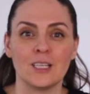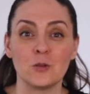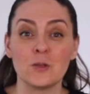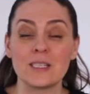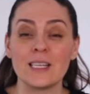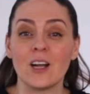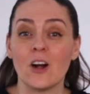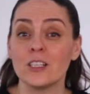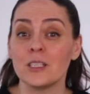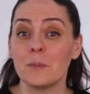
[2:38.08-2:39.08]
Using
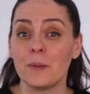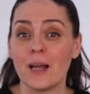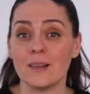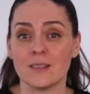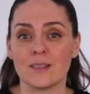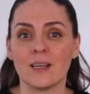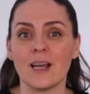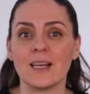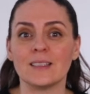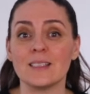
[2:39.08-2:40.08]
hardy plants
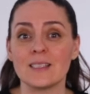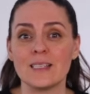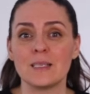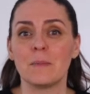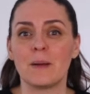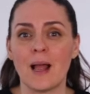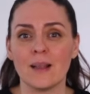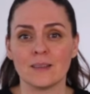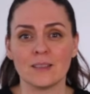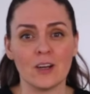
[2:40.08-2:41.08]
like the ZZ
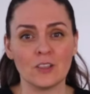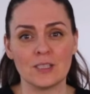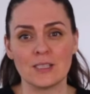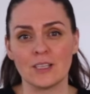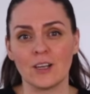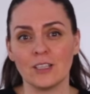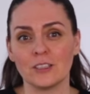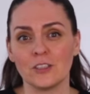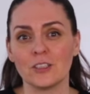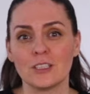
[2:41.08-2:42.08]
plant, the artistic
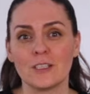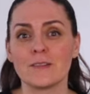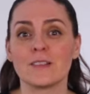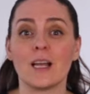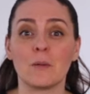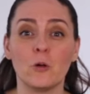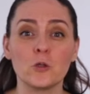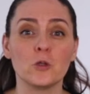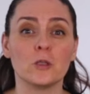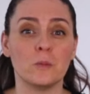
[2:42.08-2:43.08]
alternatives like
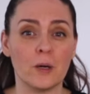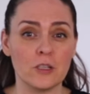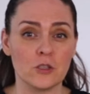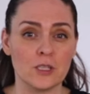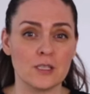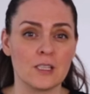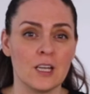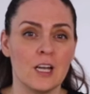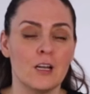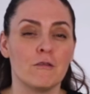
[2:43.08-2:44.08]
modular branches,
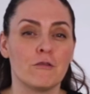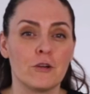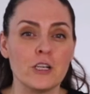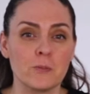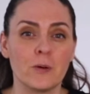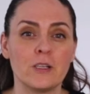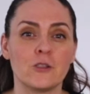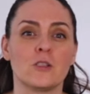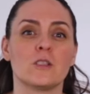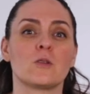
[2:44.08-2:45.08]
fresh
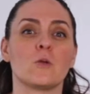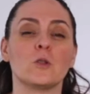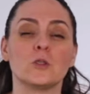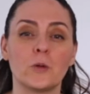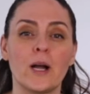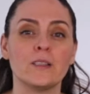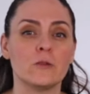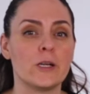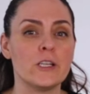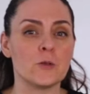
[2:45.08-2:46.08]
branches, or dried
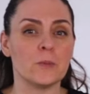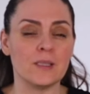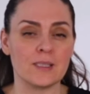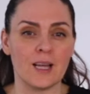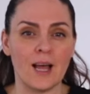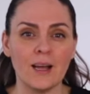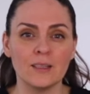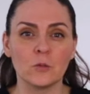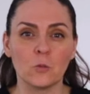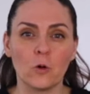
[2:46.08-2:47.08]
arrangements
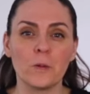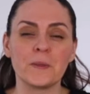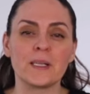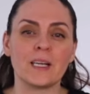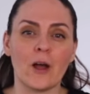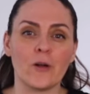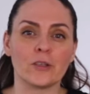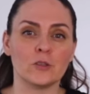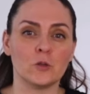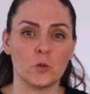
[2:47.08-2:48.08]
add warmth and
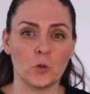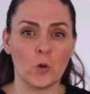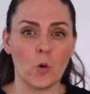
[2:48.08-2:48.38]
character to your